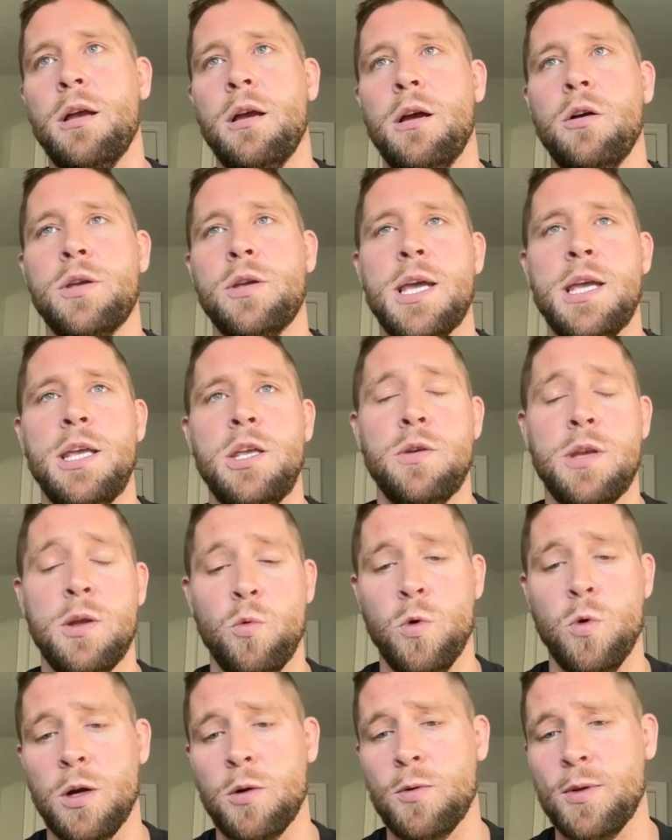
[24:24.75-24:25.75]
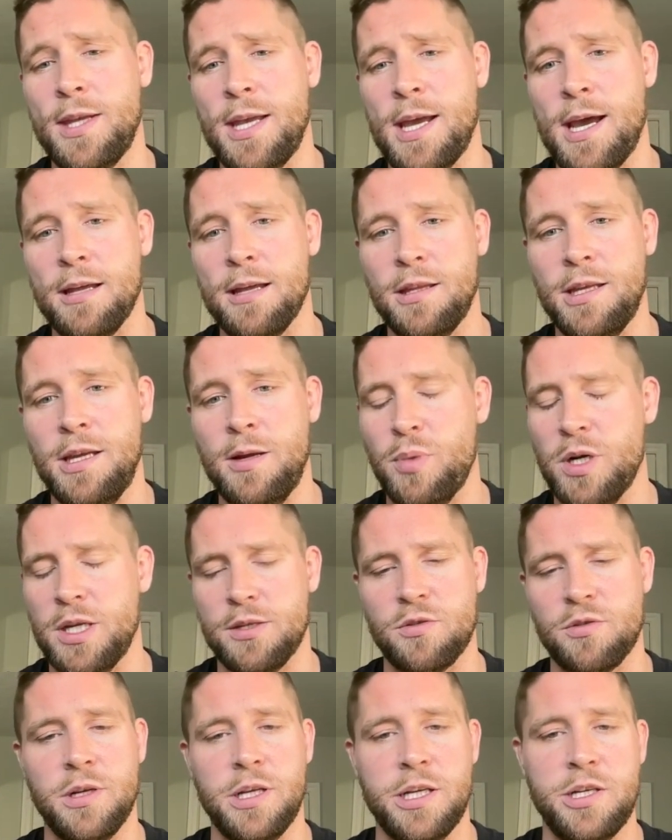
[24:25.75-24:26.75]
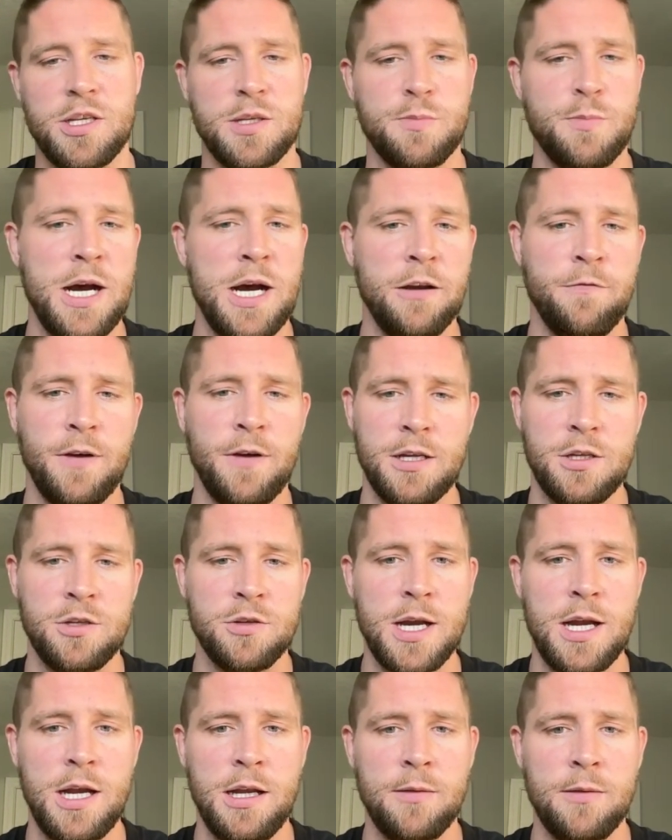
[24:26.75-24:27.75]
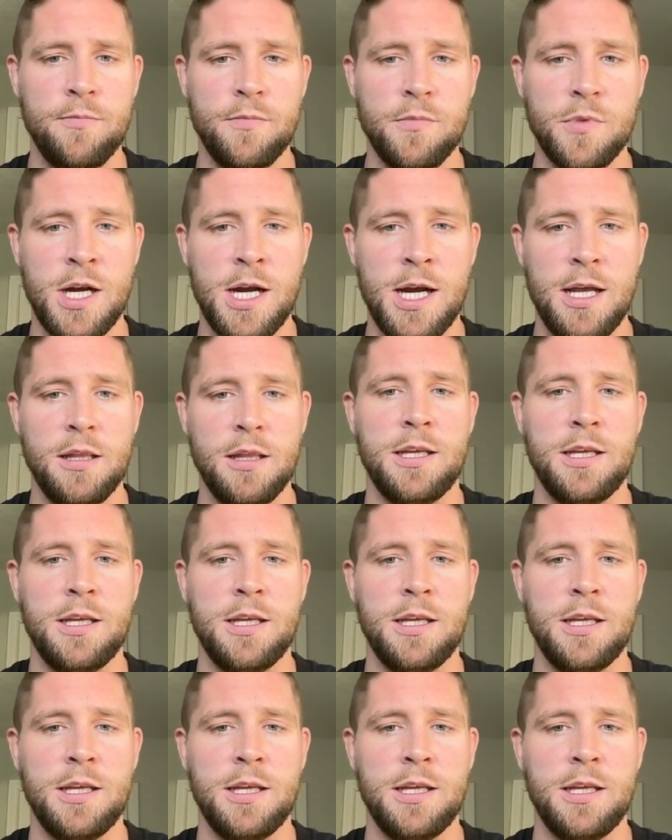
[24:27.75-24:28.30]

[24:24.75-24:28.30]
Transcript: okay, you can work with the athlete, but it's really just modified training, right?